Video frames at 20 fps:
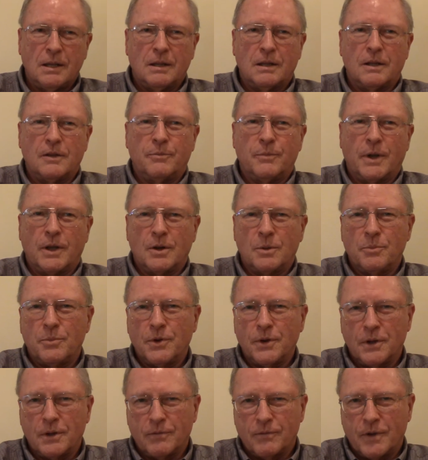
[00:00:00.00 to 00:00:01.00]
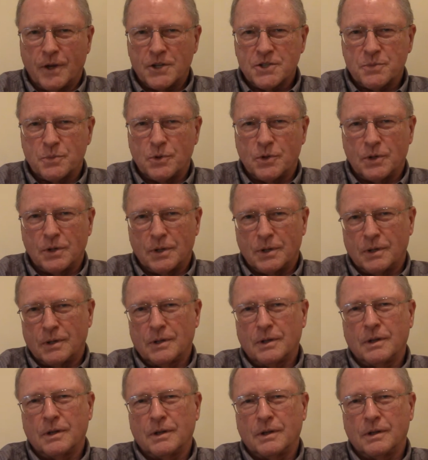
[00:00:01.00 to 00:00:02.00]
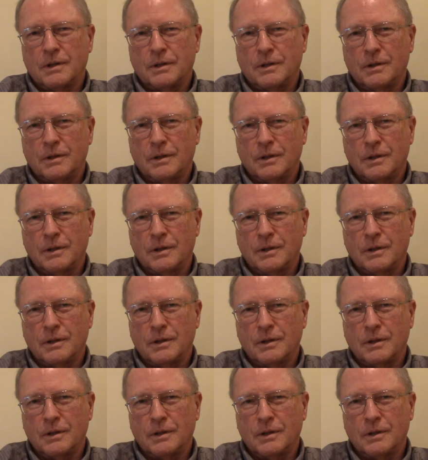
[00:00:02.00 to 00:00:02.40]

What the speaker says: They've made a big investment in